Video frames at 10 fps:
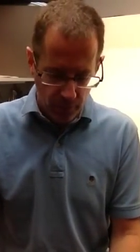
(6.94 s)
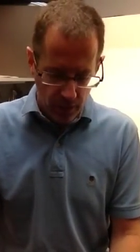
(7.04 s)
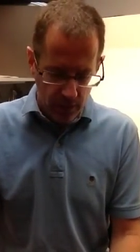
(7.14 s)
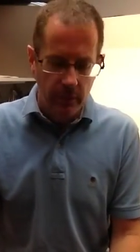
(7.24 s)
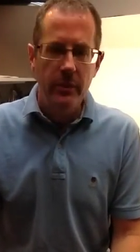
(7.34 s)

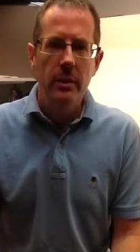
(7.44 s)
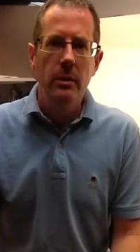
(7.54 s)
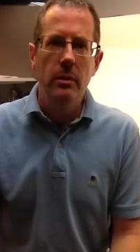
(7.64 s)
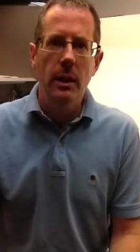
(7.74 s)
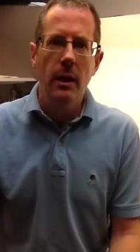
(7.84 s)
Some of
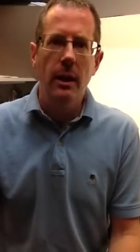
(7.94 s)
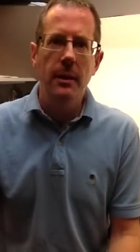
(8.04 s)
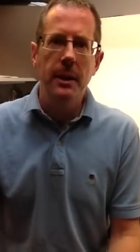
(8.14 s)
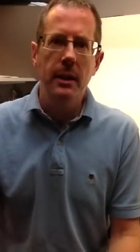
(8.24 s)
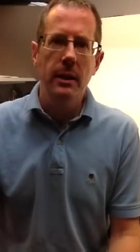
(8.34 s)
you are on
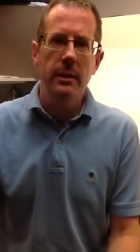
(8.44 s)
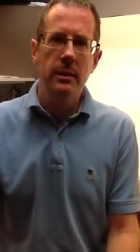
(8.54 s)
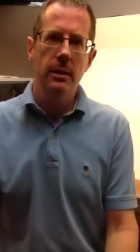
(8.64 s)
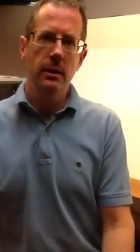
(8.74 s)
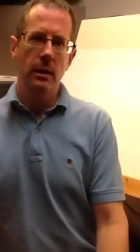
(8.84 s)
my
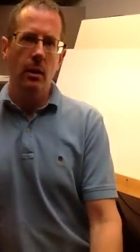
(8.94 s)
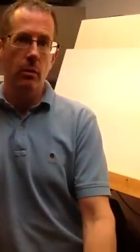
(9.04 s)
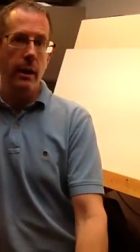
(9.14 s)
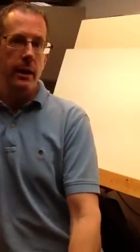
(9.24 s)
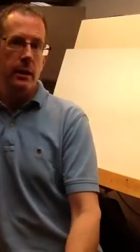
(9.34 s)
list
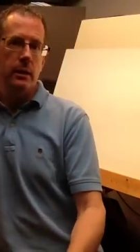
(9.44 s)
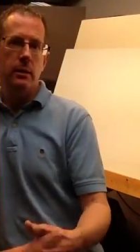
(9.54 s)
already.